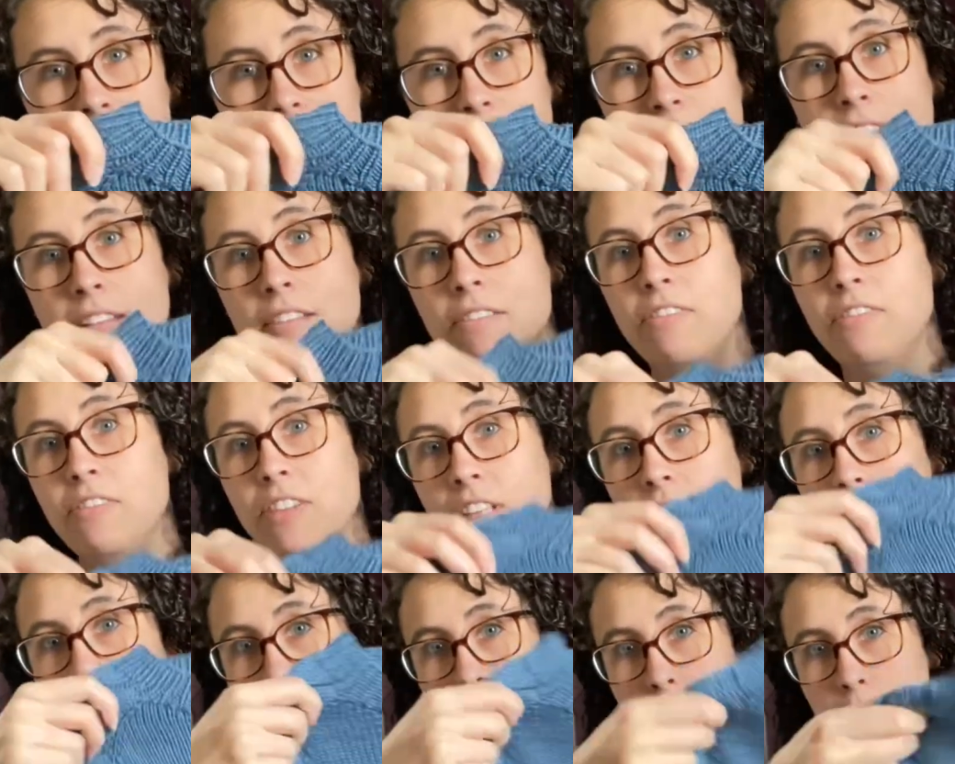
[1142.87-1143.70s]
in
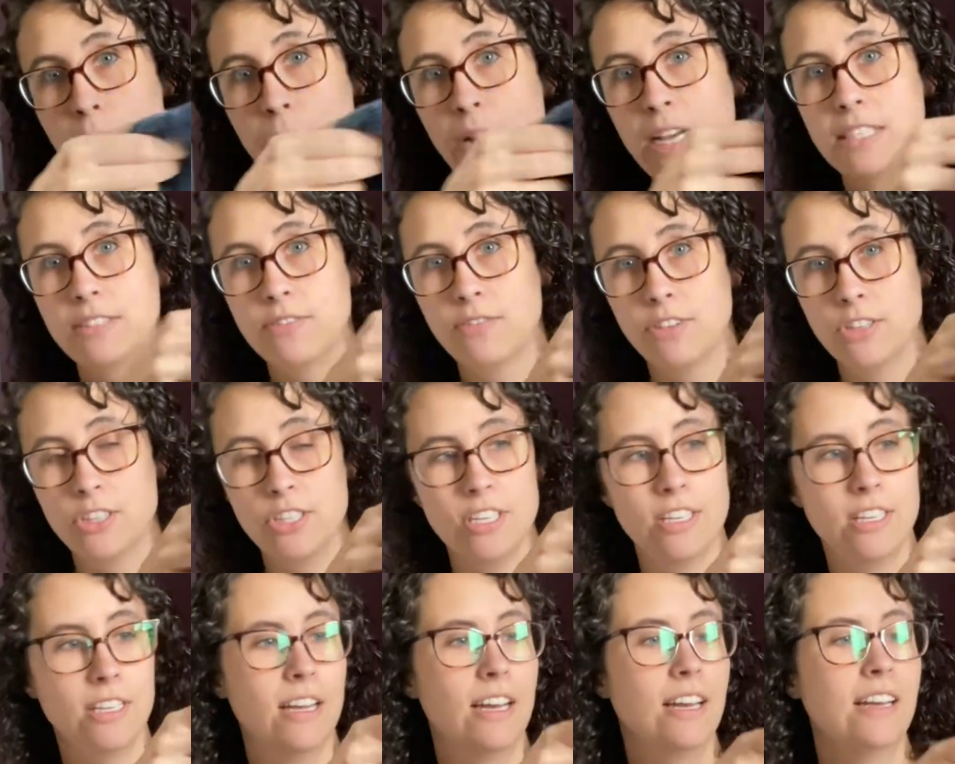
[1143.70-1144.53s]
Philippi, West
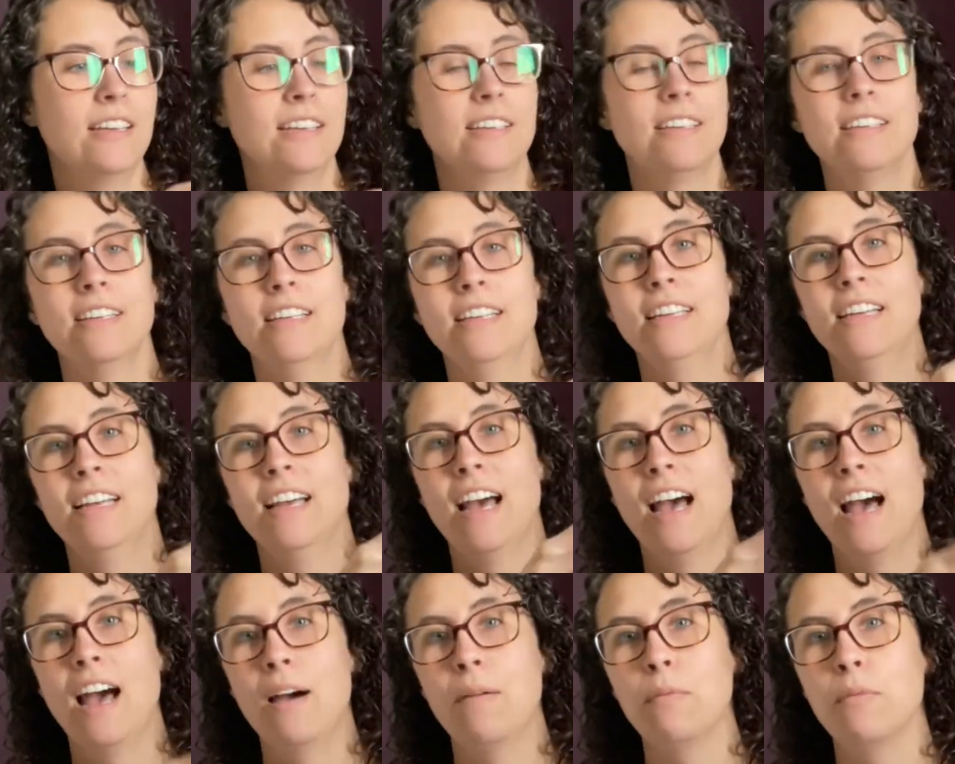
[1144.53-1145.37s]
Virginia,
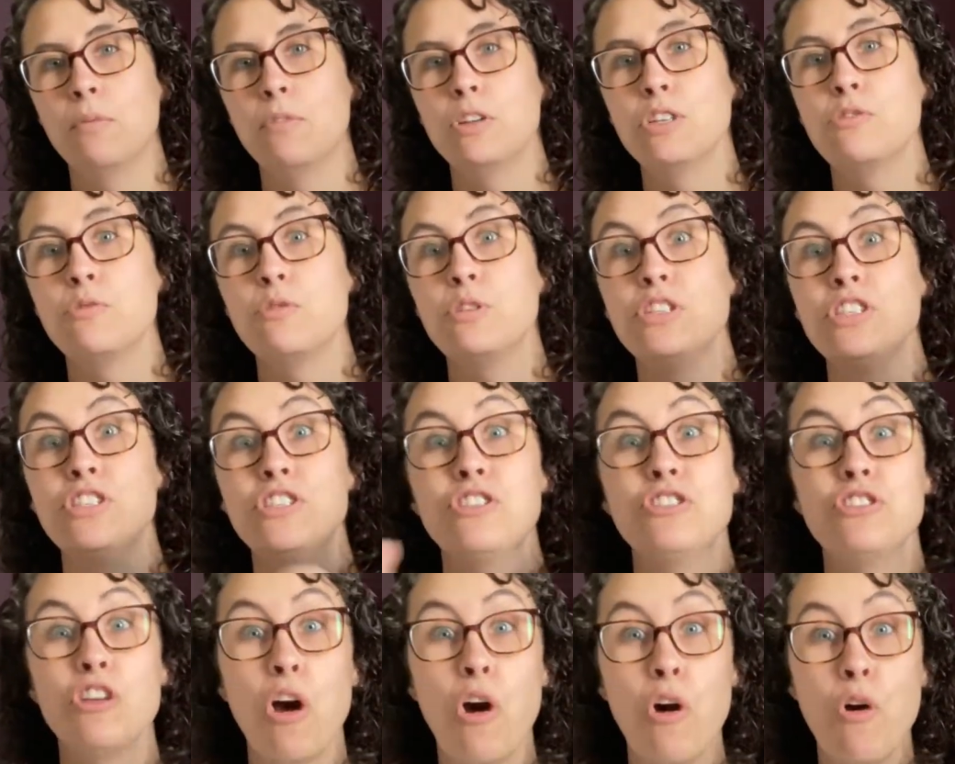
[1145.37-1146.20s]
which was
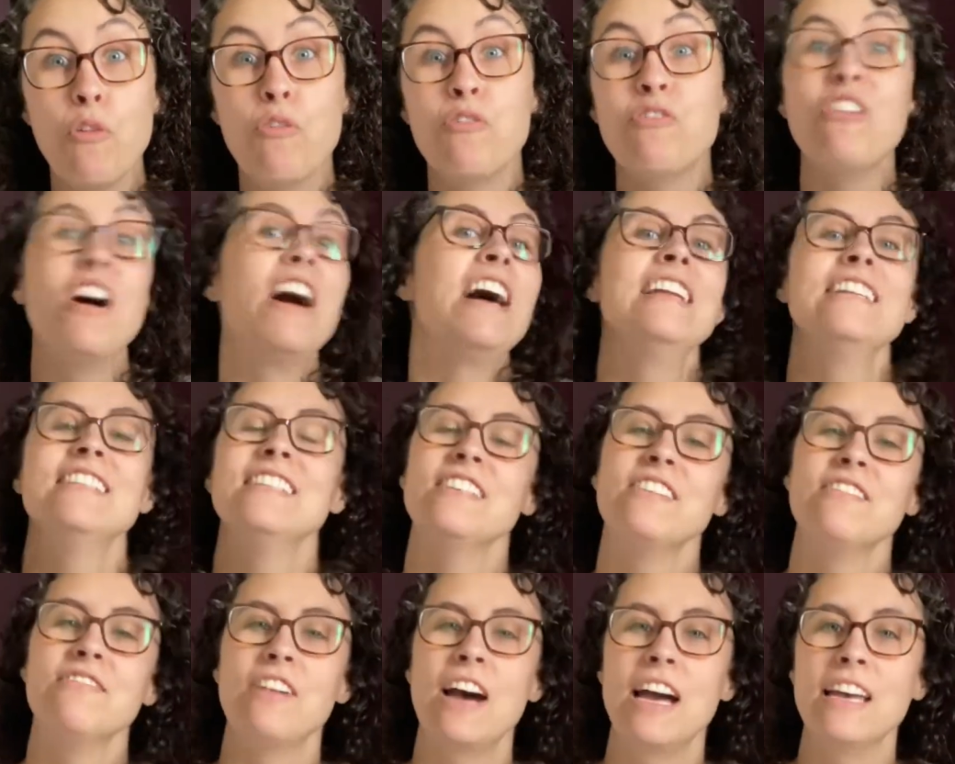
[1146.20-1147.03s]
so fun
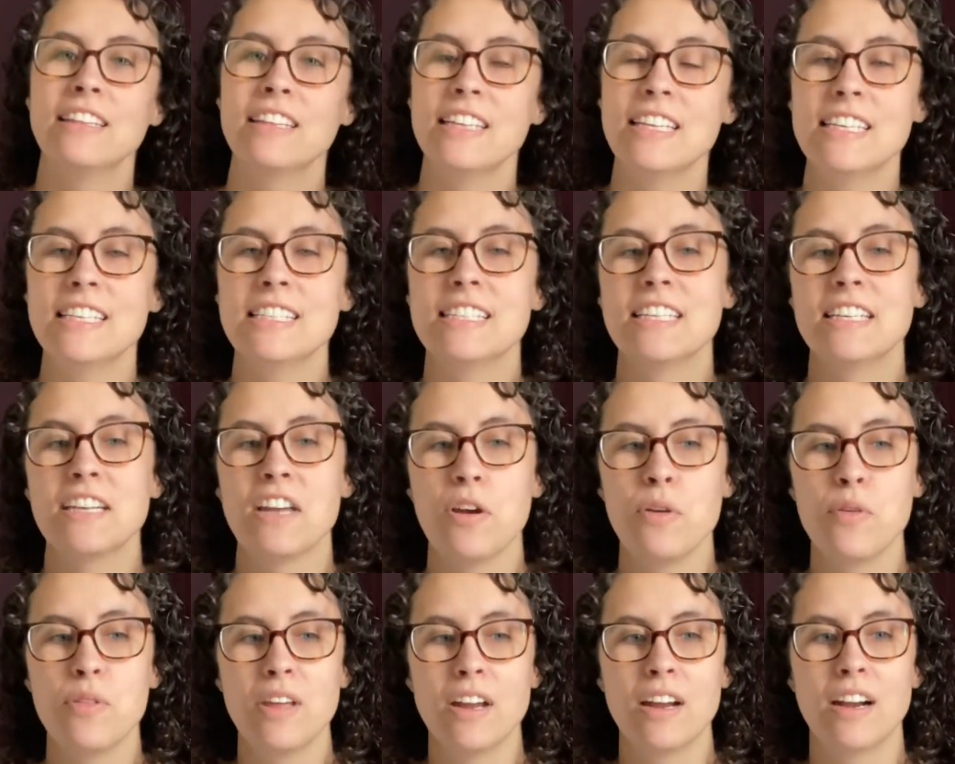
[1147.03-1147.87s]
to finally get to
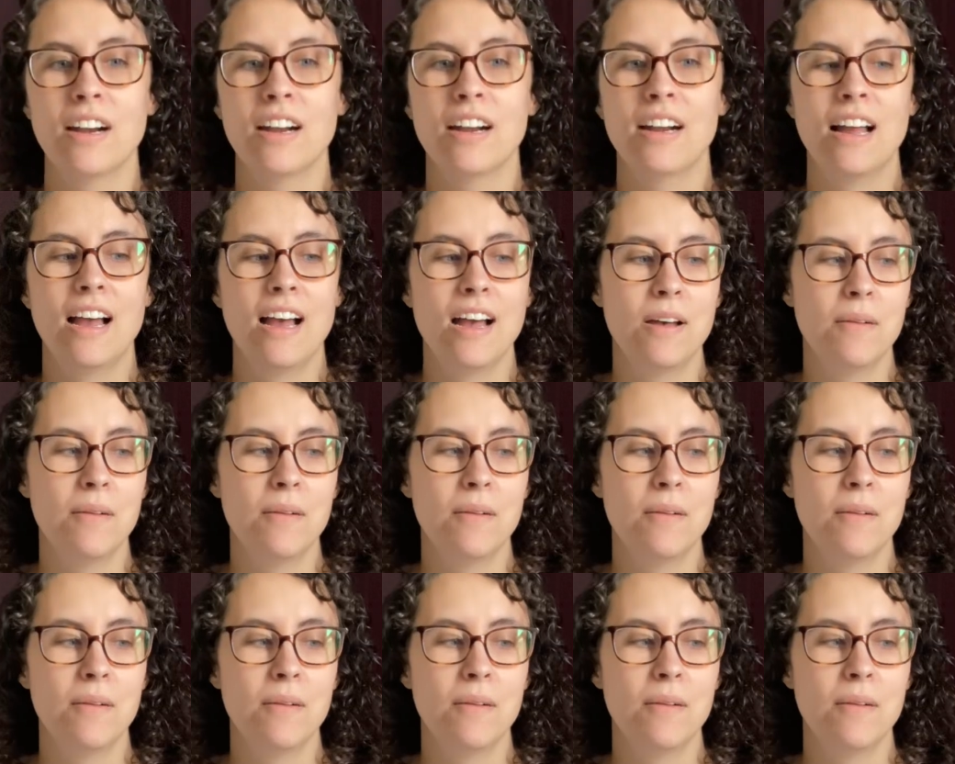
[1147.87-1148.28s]
go there.